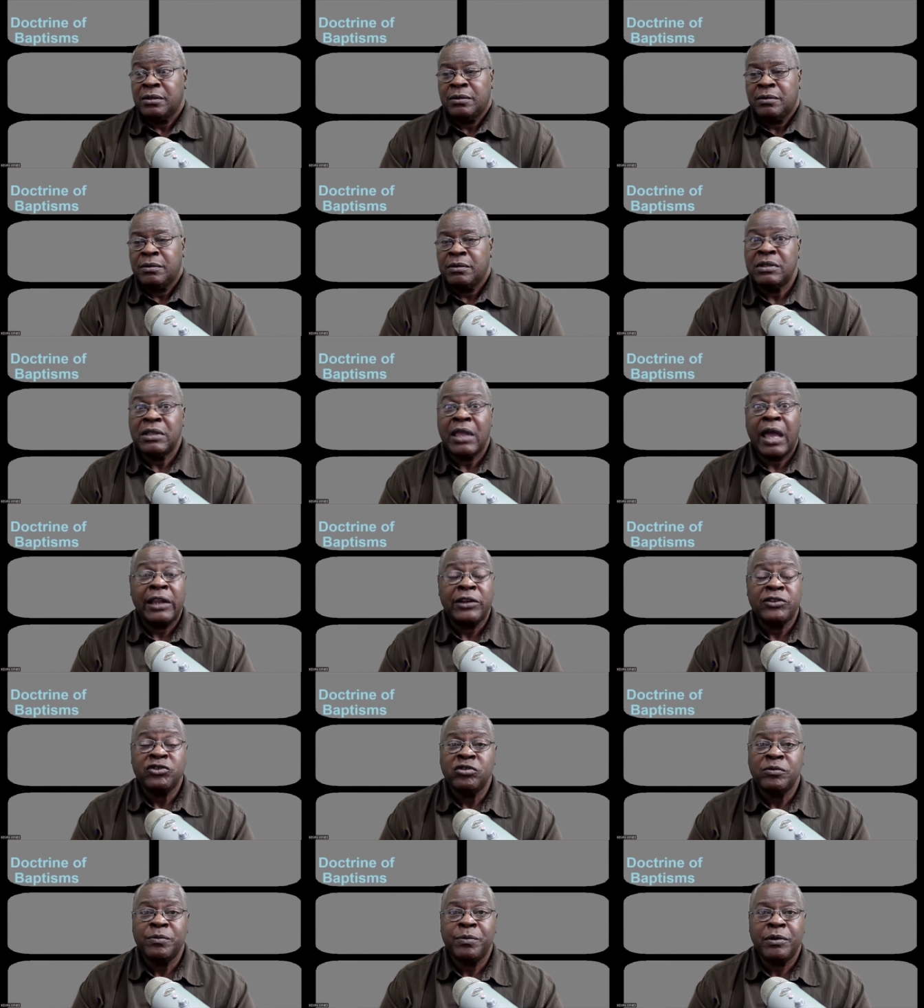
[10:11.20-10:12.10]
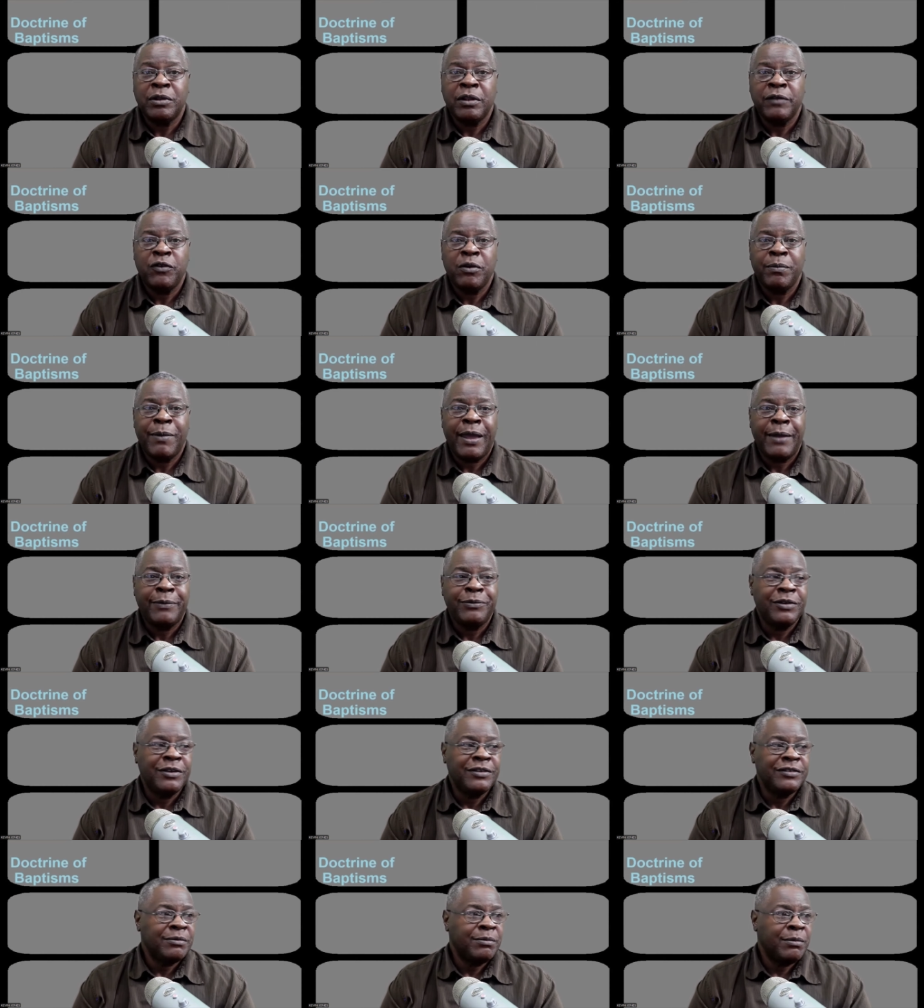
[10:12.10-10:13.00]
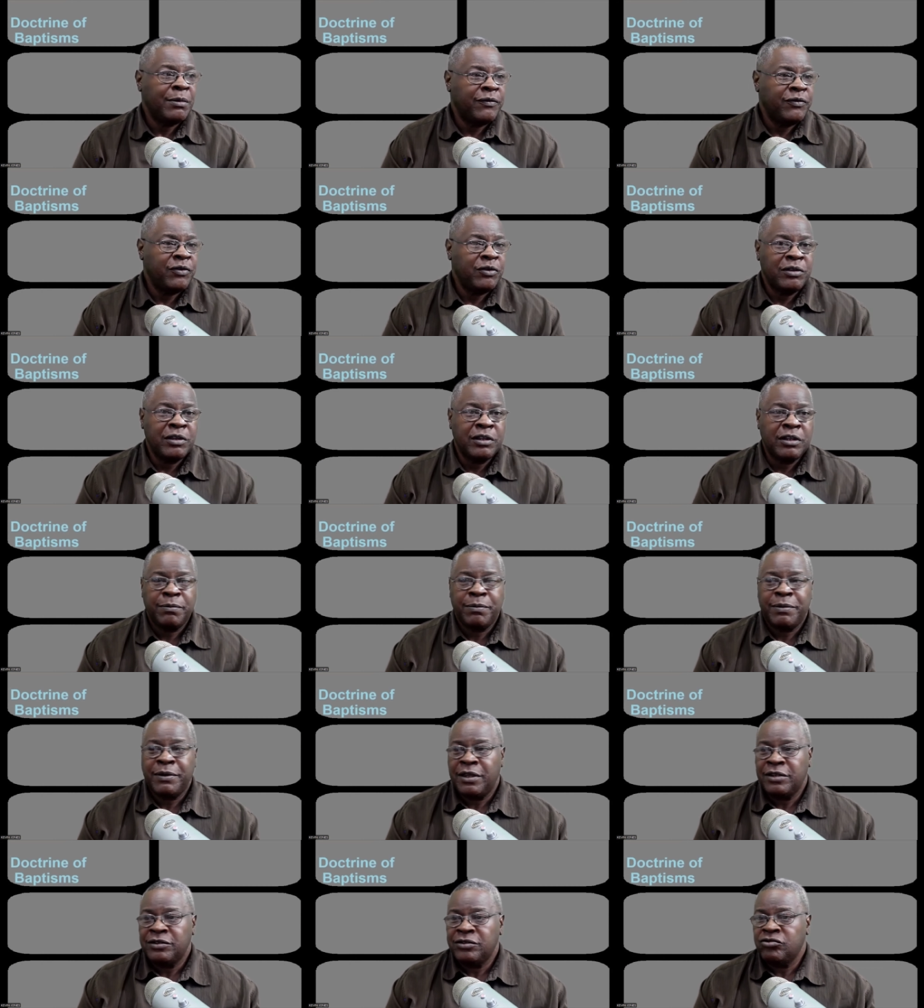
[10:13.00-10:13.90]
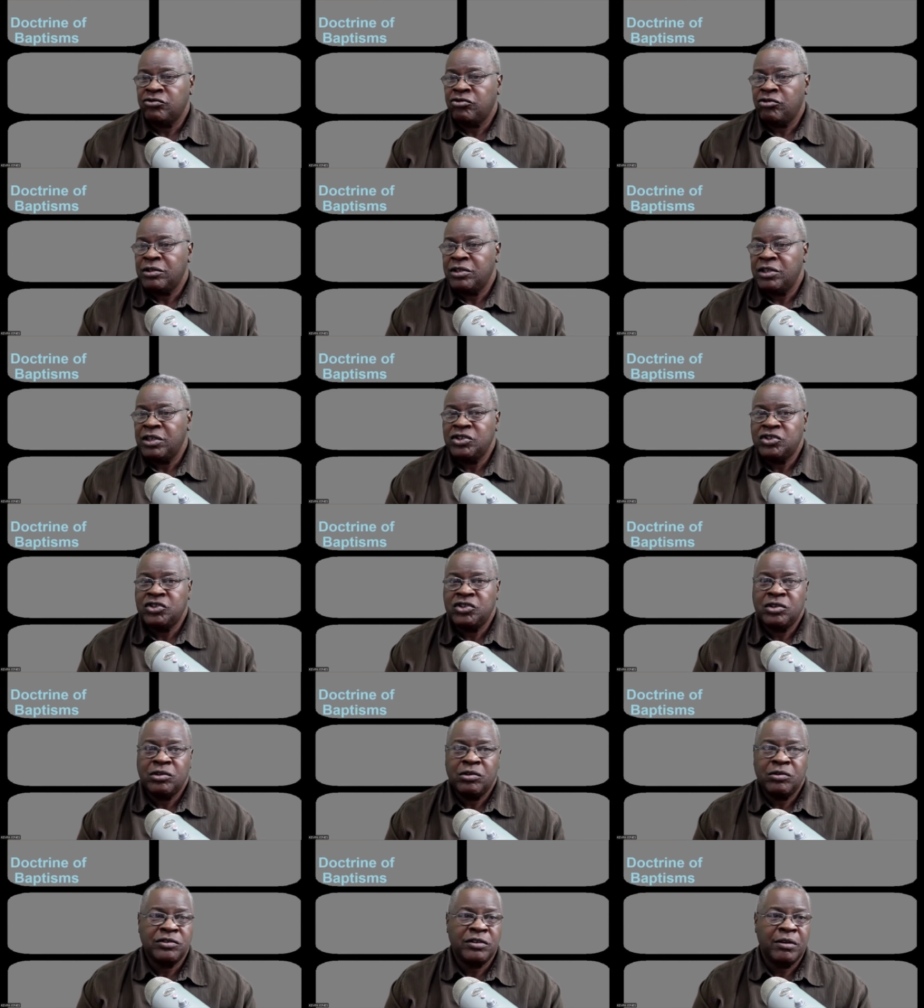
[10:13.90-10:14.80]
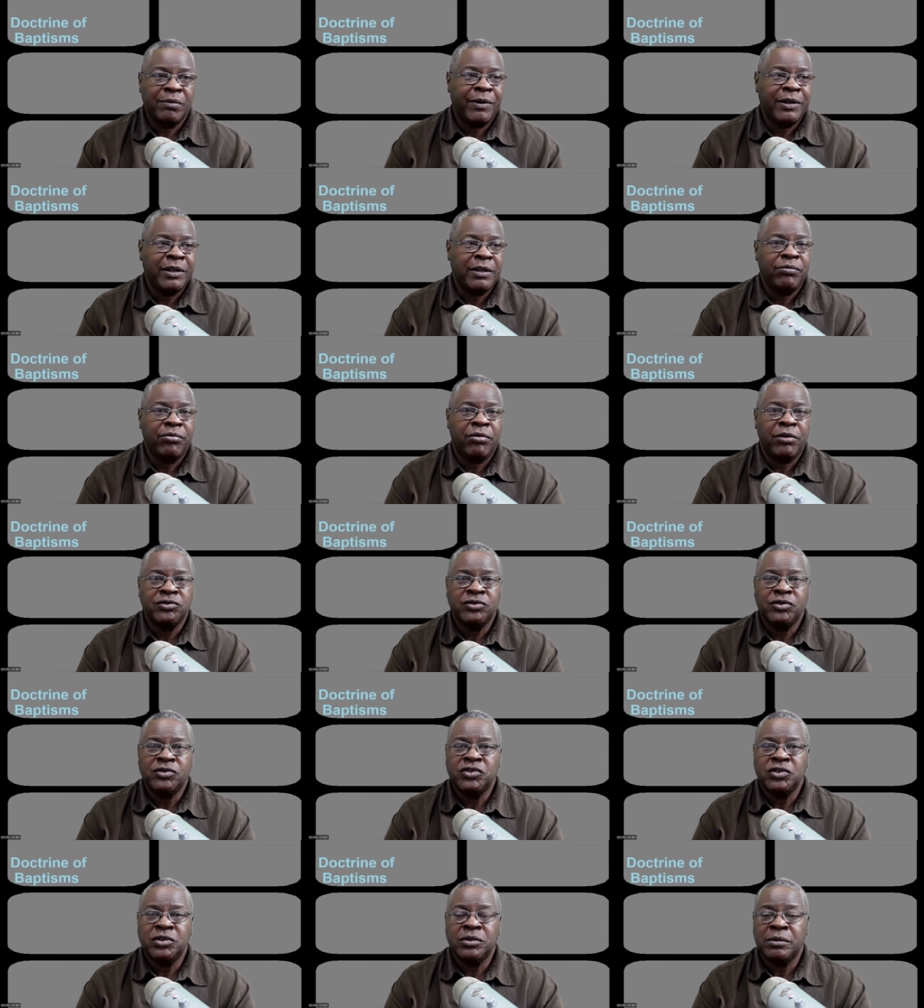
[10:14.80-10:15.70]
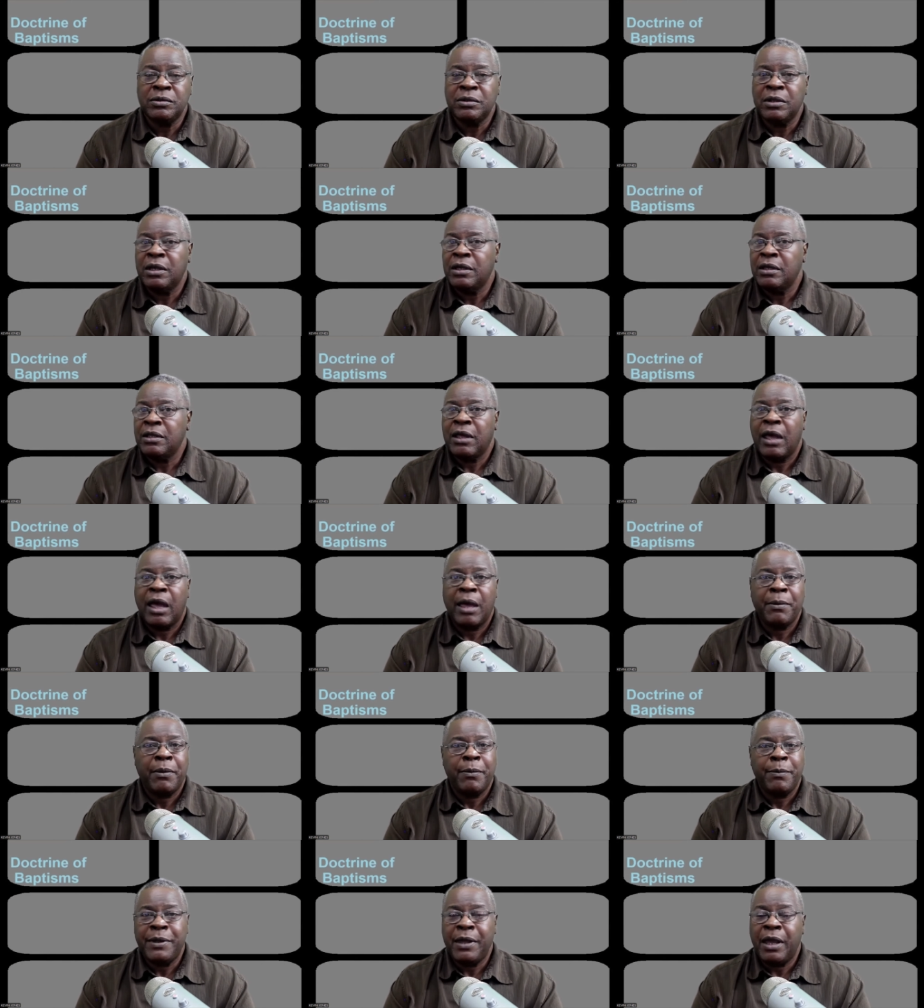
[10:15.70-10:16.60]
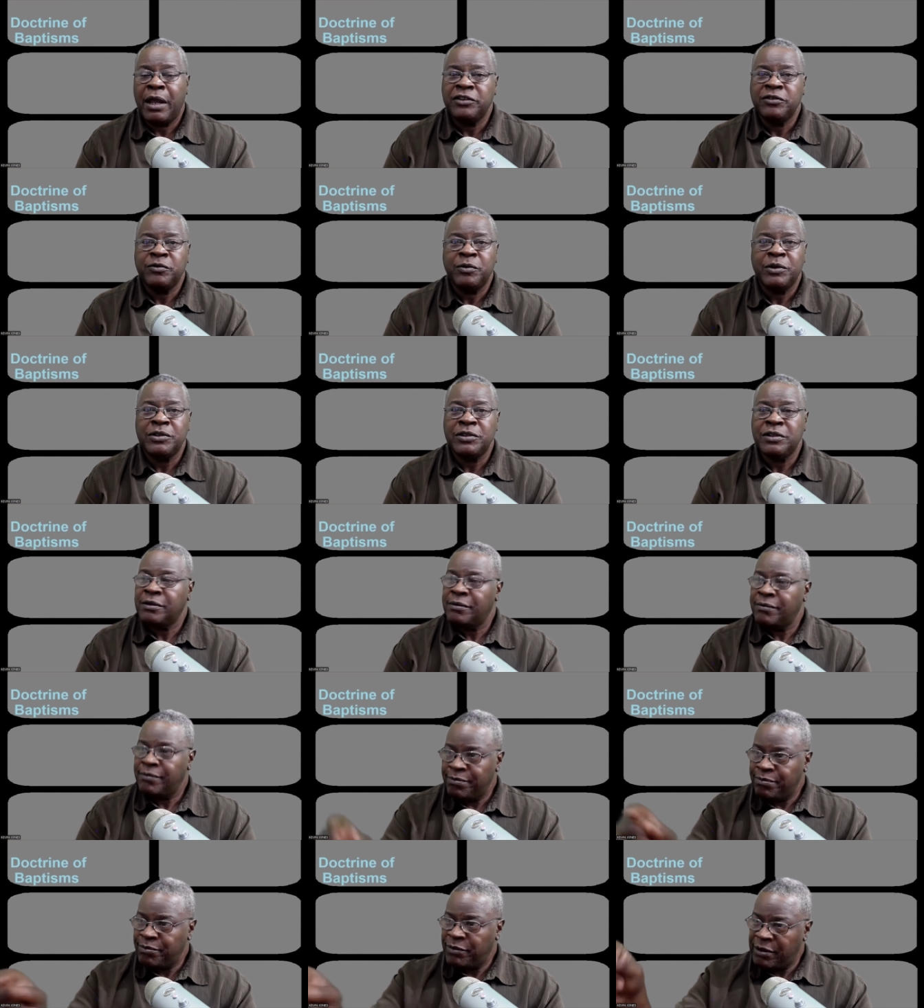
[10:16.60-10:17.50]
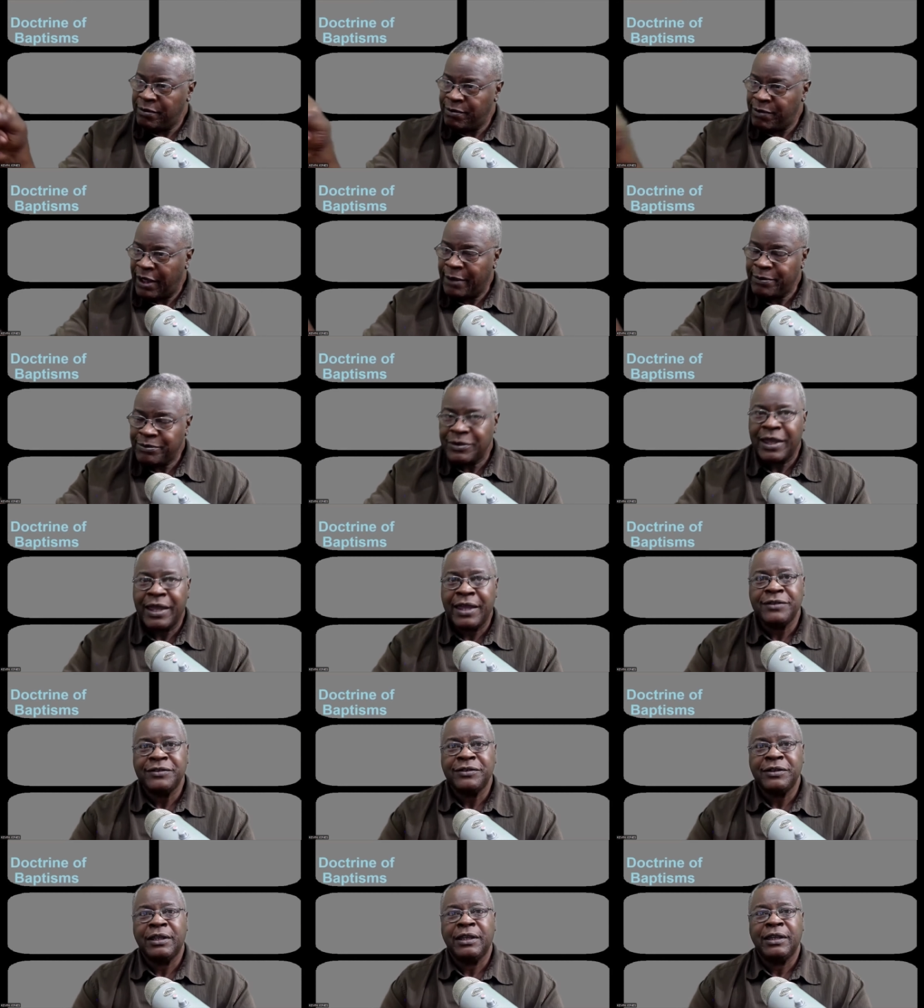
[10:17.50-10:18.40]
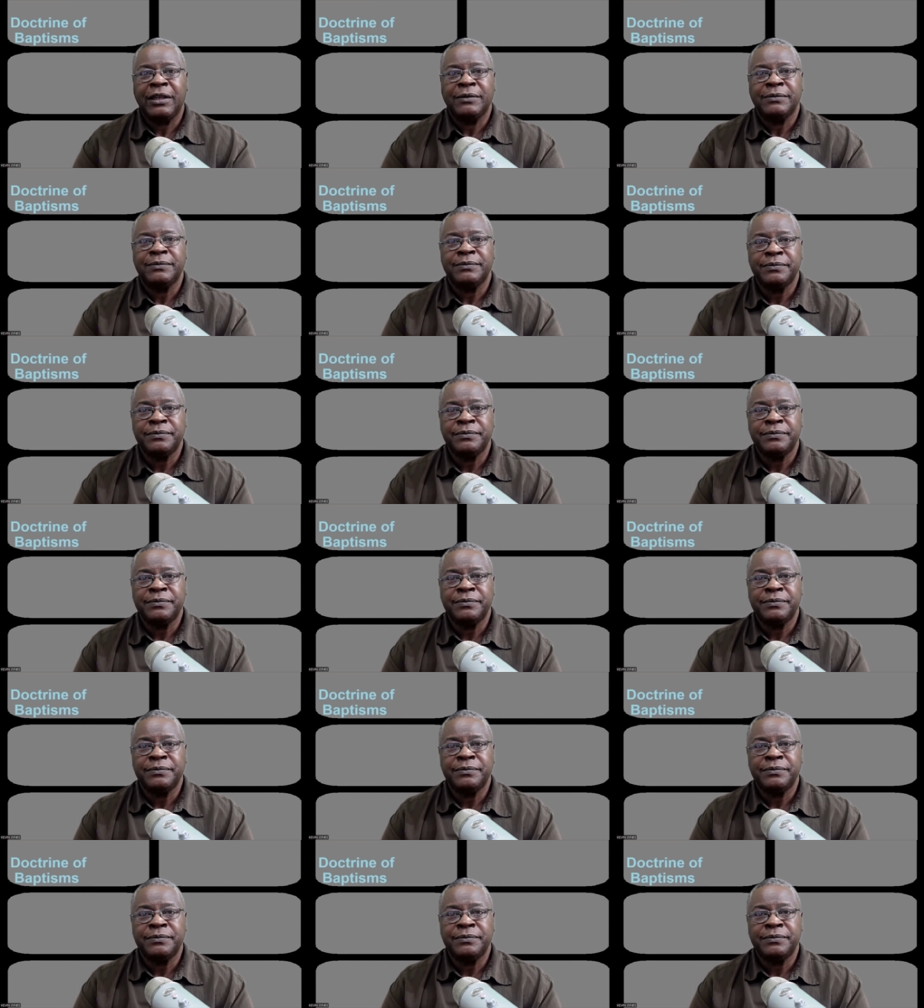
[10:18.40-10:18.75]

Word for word: knowledgeable of your baptism, if you did it because of tradition or somebody pressured you, I'm going to be honest with you be baptized again.